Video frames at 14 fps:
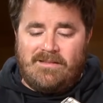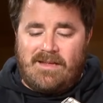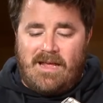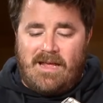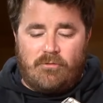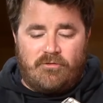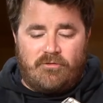
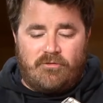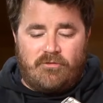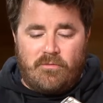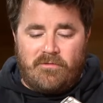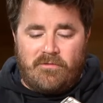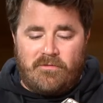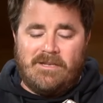Daniel
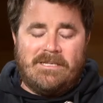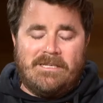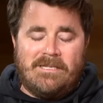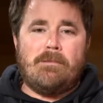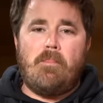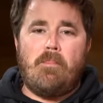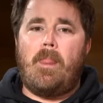Jones
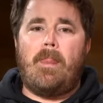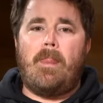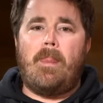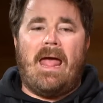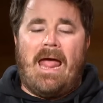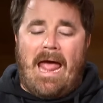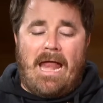
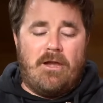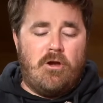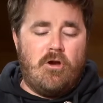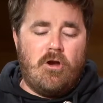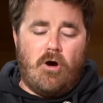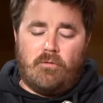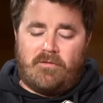had
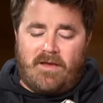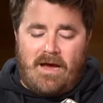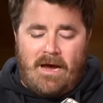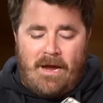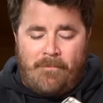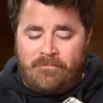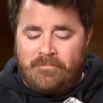no
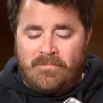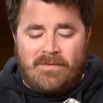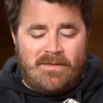time.